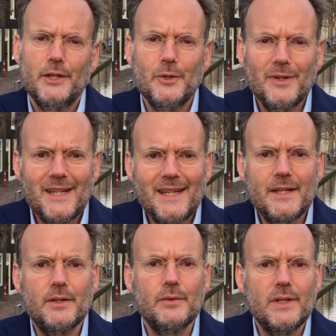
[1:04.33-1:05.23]
You
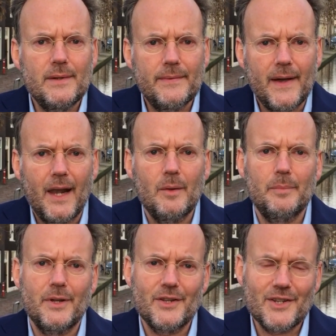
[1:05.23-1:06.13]
need to develop
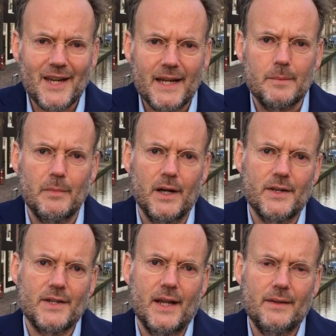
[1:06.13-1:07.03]
a second
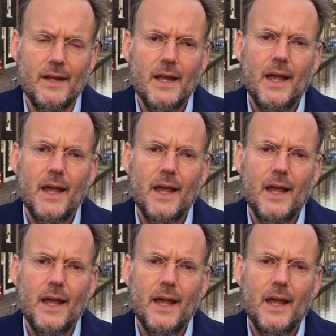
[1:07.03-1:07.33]
mindset.